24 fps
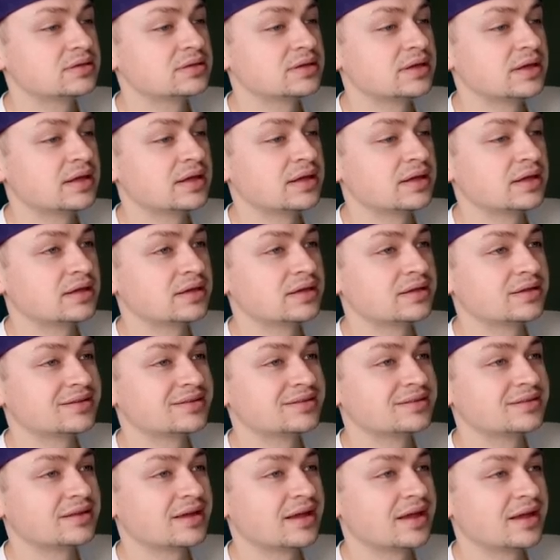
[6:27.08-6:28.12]

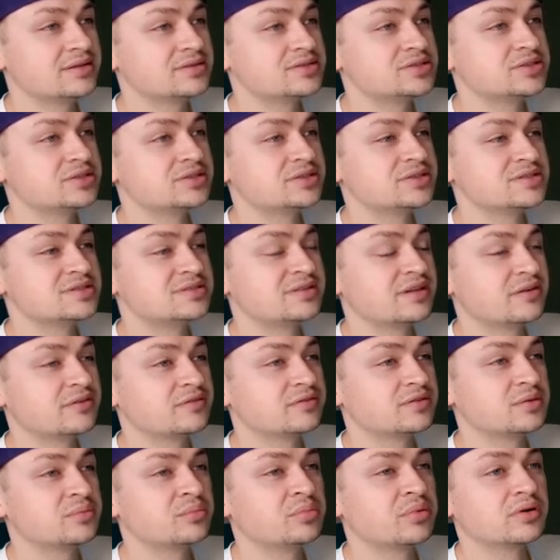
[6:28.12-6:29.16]
And engine is
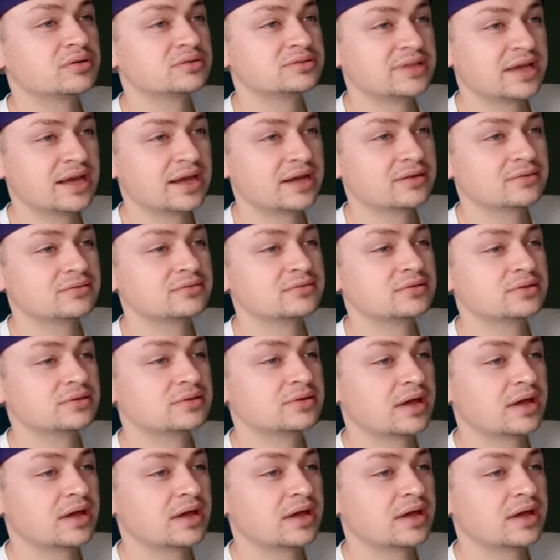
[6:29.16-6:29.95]
definitely burned down.